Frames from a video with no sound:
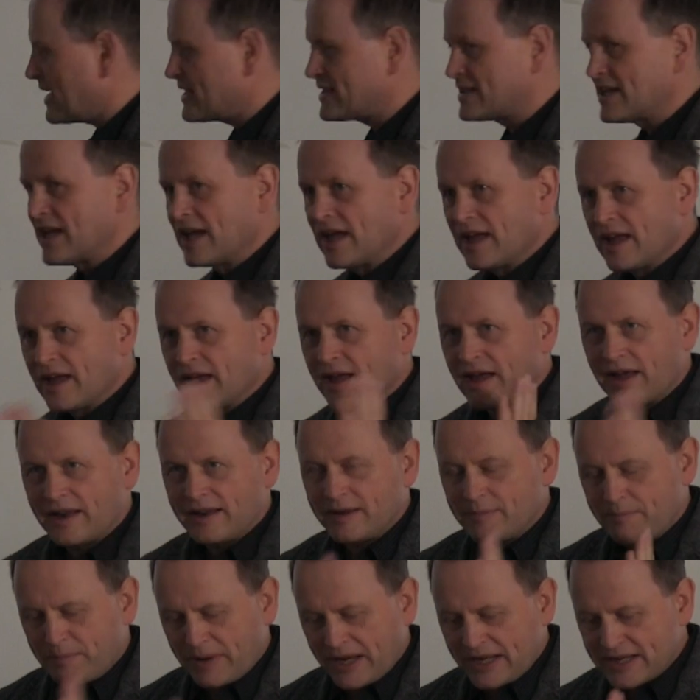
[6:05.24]
says,
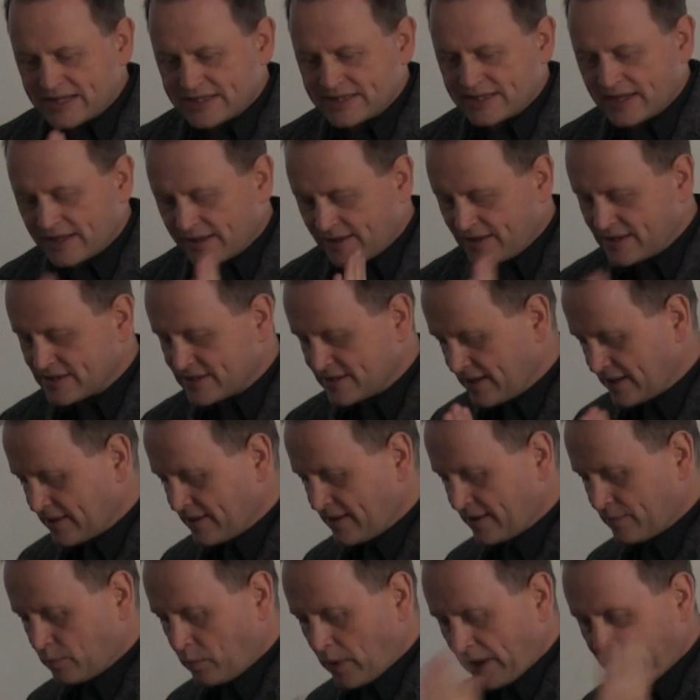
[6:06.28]
and he pins
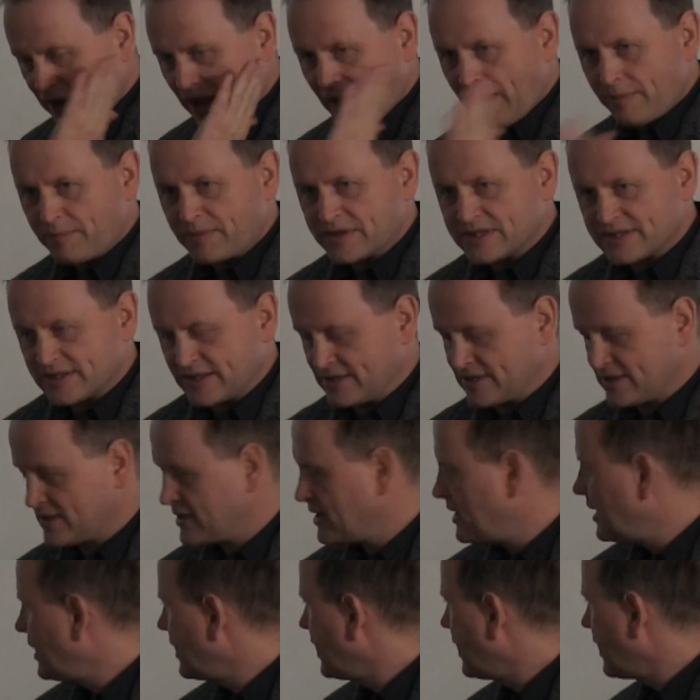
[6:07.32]
that what happens is